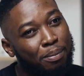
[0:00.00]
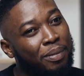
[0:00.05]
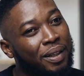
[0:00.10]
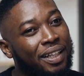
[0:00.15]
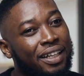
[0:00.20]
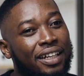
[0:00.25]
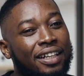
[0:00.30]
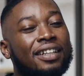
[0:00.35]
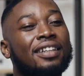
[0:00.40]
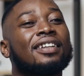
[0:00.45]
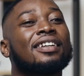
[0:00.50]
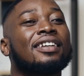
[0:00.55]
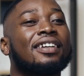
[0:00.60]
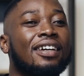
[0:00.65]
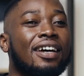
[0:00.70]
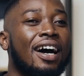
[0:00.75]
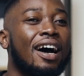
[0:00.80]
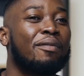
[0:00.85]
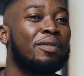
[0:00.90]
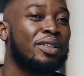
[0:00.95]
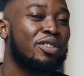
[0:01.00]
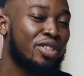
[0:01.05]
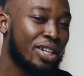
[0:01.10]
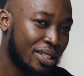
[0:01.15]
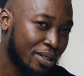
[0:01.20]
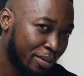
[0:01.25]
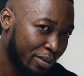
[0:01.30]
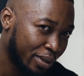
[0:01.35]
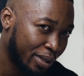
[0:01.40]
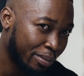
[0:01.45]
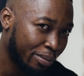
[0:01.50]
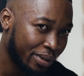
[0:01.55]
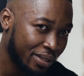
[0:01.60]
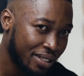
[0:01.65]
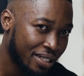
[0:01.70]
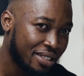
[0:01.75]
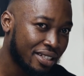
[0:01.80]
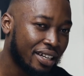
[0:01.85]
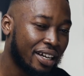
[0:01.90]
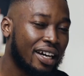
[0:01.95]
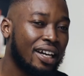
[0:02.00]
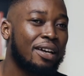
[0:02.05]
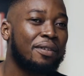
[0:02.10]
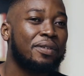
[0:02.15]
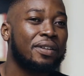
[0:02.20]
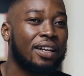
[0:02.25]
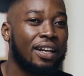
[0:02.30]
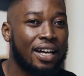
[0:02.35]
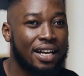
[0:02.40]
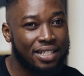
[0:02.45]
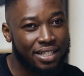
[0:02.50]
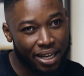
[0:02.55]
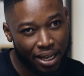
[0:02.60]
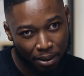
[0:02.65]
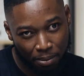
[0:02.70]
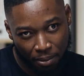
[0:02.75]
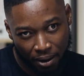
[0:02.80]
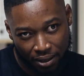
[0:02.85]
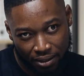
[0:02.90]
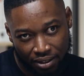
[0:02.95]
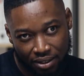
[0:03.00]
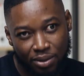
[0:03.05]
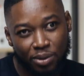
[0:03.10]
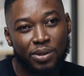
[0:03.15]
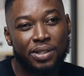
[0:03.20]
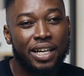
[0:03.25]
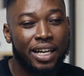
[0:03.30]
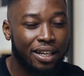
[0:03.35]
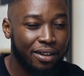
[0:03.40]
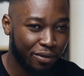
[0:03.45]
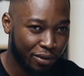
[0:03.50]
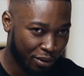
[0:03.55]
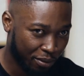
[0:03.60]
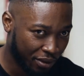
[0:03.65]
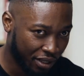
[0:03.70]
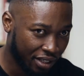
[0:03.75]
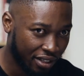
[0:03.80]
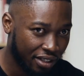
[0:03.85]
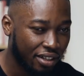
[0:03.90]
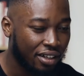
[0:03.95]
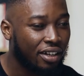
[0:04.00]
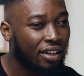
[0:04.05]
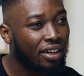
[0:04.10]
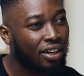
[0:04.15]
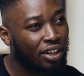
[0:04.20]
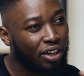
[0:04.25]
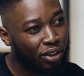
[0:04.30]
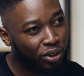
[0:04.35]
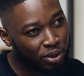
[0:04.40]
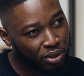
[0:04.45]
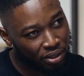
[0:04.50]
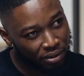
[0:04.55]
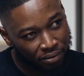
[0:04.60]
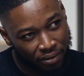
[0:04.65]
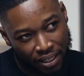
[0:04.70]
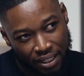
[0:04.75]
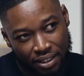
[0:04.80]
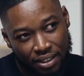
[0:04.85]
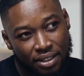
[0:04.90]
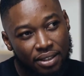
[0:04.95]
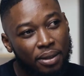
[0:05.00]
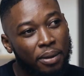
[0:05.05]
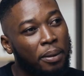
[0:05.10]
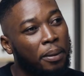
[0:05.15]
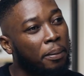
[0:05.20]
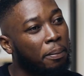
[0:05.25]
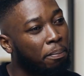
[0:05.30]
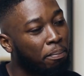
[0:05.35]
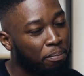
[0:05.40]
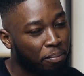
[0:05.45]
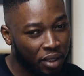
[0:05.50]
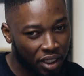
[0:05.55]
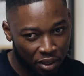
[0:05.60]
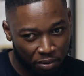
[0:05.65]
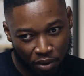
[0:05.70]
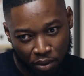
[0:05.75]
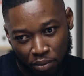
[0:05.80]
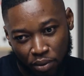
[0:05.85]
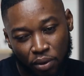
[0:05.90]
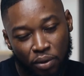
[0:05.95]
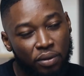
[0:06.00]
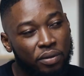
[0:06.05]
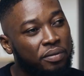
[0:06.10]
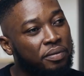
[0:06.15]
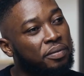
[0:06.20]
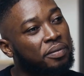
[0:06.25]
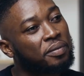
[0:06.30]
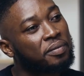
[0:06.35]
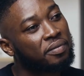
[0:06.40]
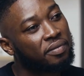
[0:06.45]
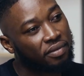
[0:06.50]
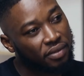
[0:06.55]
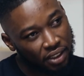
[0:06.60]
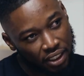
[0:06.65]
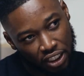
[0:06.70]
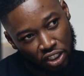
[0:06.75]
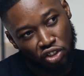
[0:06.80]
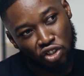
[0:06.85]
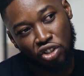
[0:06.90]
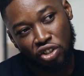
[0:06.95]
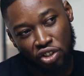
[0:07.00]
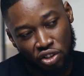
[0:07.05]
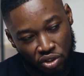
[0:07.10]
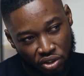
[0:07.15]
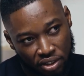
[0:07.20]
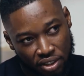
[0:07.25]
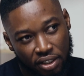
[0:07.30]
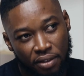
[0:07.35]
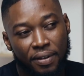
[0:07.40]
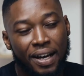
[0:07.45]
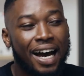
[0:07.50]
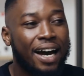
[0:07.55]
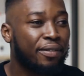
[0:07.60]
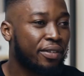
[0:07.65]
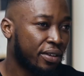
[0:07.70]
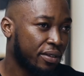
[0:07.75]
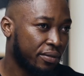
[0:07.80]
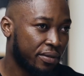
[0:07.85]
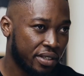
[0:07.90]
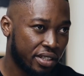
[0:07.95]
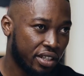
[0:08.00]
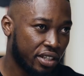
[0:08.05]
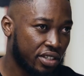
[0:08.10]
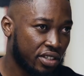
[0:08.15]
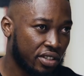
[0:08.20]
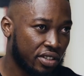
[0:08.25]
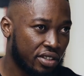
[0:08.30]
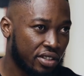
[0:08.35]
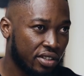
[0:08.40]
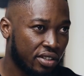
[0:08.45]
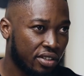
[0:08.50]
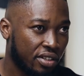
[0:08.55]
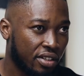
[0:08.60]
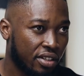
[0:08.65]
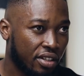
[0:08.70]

but then I've been trying to build a business in Ghana for the last 8 months. So take it from me. Go to events, meet people, introduce yourself, have conversations.